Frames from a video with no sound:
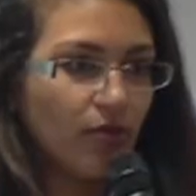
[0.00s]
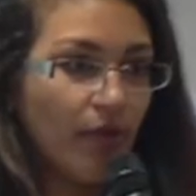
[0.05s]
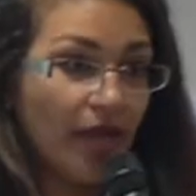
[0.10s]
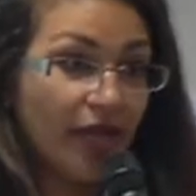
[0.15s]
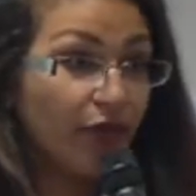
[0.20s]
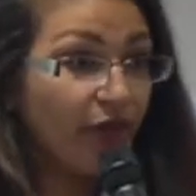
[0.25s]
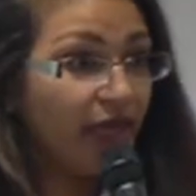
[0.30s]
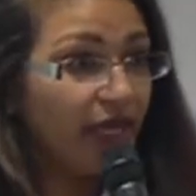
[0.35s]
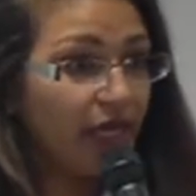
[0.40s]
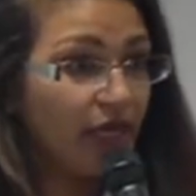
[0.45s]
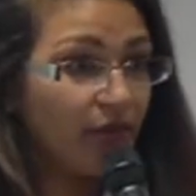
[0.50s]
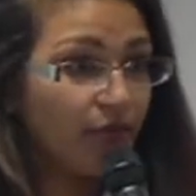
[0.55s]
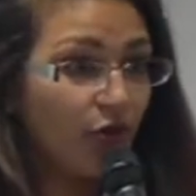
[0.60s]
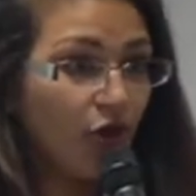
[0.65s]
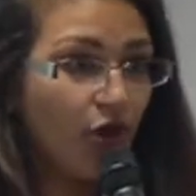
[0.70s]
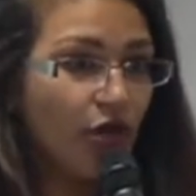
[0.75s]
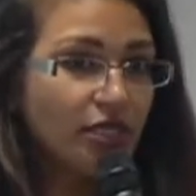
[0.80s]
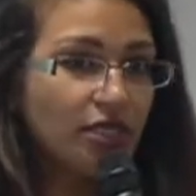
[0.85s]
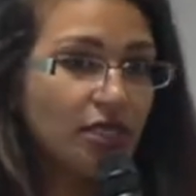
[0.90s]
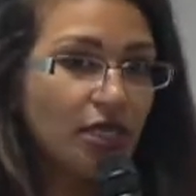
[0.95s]
migrating
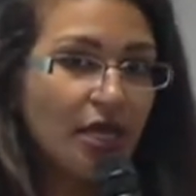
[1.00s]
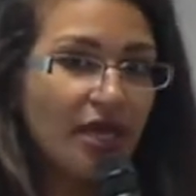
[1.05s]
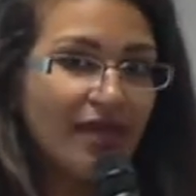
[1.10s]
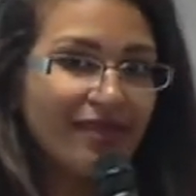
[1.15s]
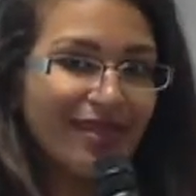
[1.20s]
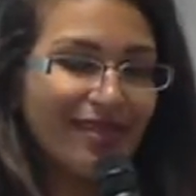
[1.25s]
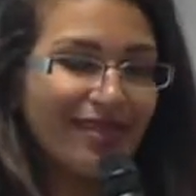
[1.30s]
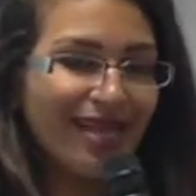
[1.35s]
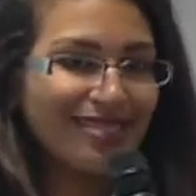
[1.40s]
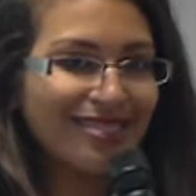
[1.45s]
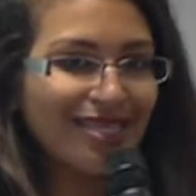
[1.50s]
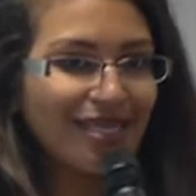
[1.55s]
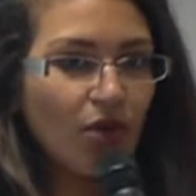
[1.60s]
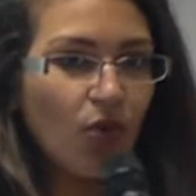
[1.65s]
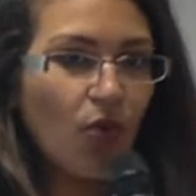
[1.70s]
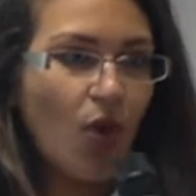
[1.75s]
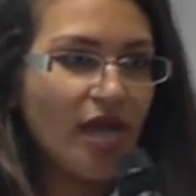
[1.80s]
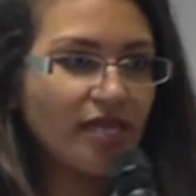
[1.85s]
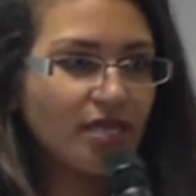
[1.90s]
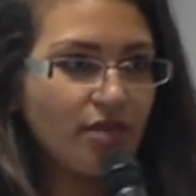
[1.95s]
abroad, then that's going to
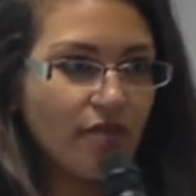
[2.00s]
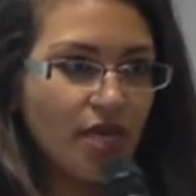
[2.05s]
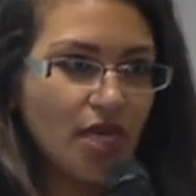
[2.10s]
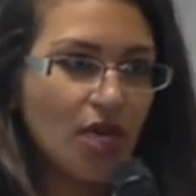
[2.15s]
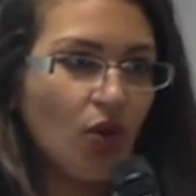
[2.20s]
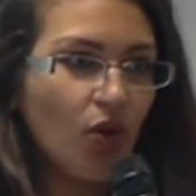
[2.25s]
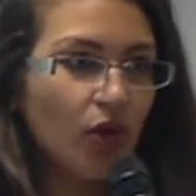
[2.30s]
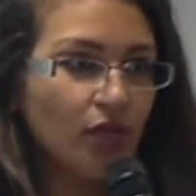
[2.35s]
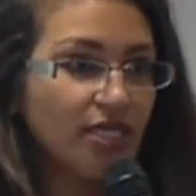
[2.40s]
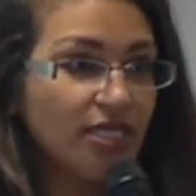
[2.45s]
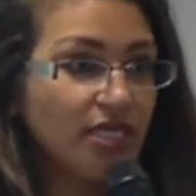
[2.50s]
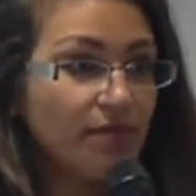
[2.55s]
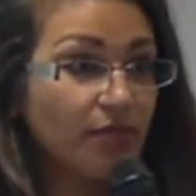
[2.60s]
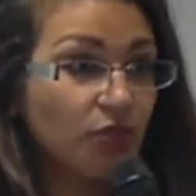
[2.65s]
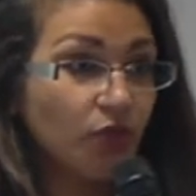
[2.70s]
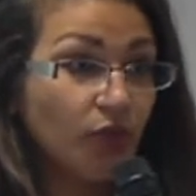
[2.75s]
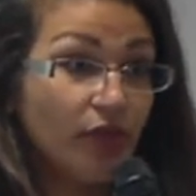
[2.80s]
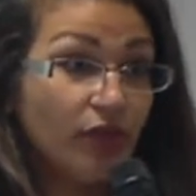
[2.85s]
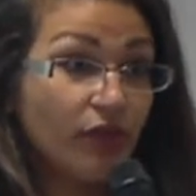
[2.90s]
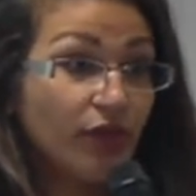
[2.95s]
widen the inequality
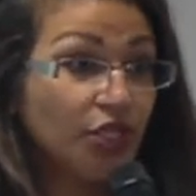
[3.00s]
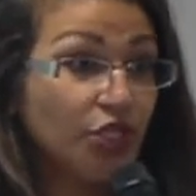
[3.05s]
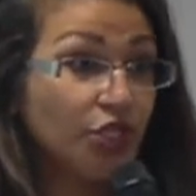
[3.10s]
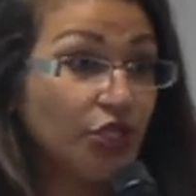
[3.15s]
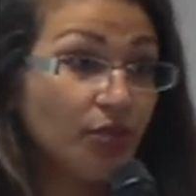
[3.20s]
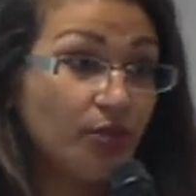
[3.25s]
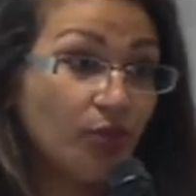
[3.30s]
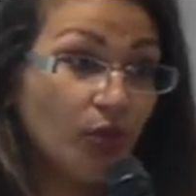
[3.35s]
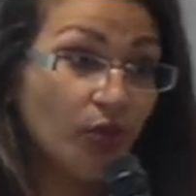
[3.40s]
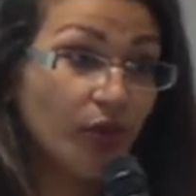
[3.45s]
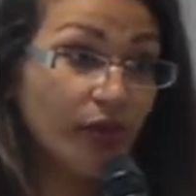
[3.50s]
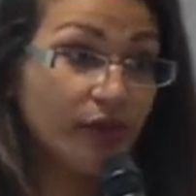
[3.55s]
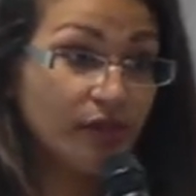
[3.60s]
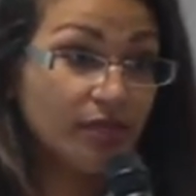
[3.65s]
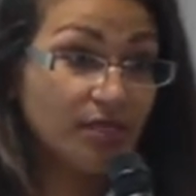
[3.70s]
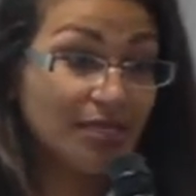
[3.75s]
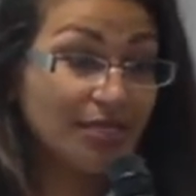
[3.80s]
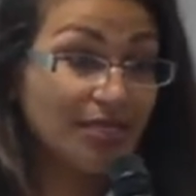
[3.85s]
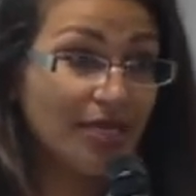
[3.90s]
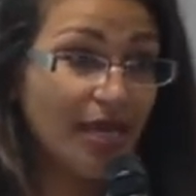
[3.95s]
between the rich and the poor in
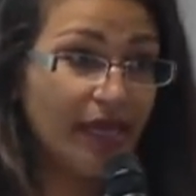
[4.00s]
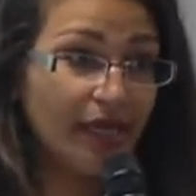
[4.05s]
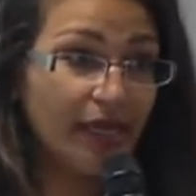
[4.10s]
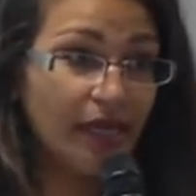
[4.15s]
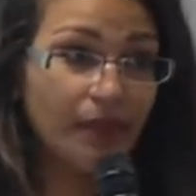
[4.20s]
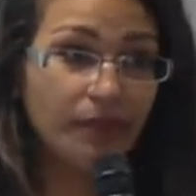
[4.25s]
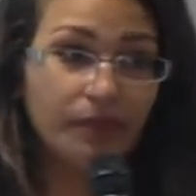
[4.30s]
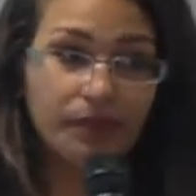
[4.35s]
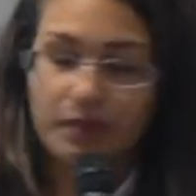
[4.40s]
society.